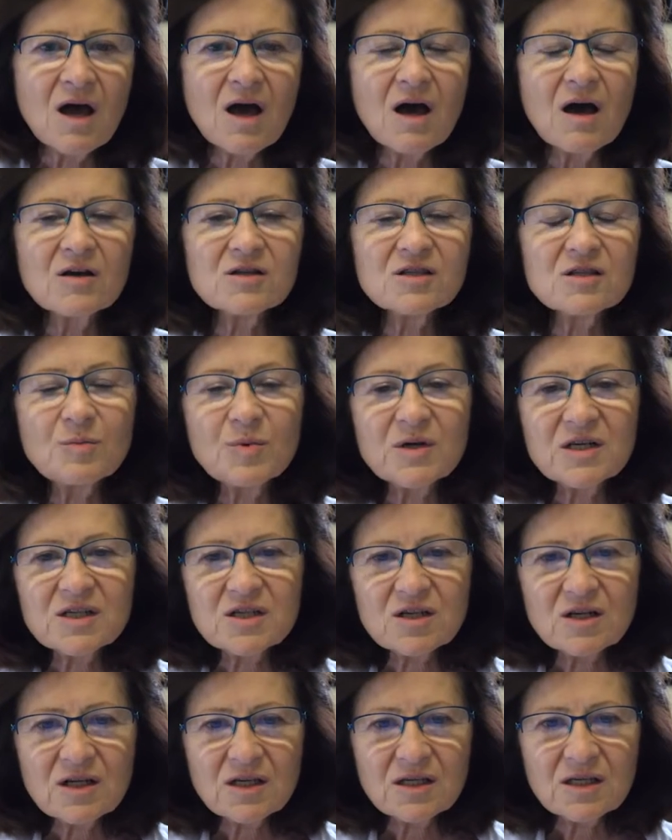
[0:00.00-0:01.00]

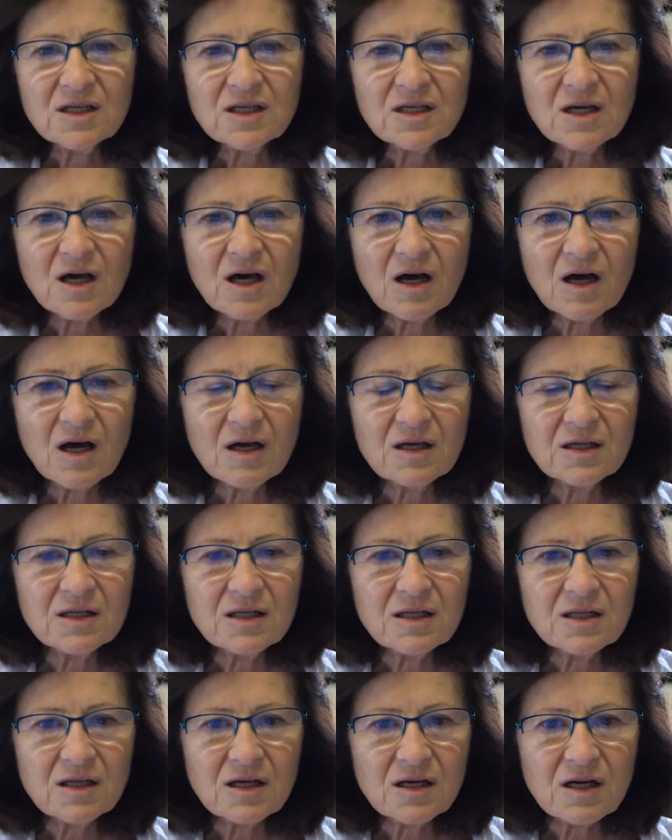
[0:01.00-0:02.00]
especially
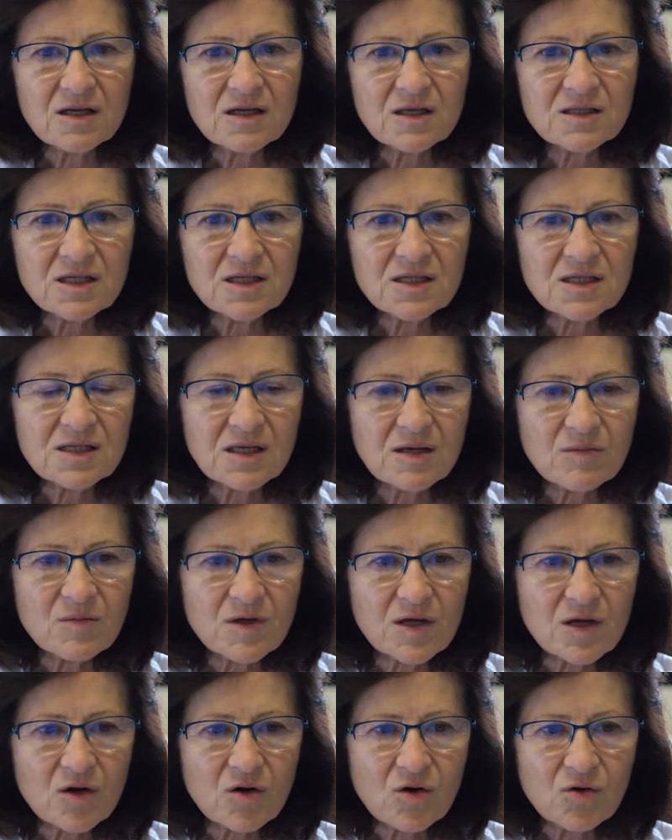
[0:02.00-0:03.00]
in
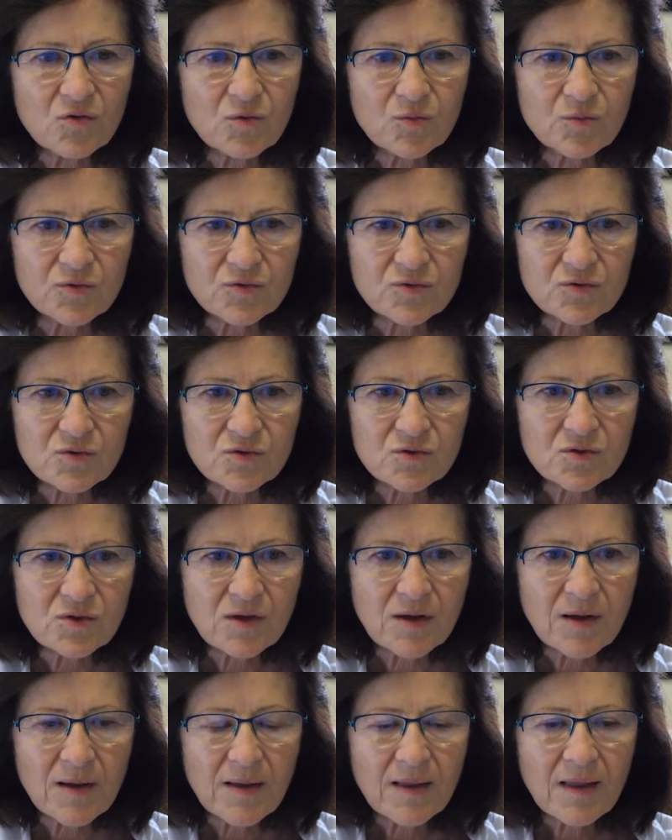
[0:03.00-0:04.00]
systemic lupus.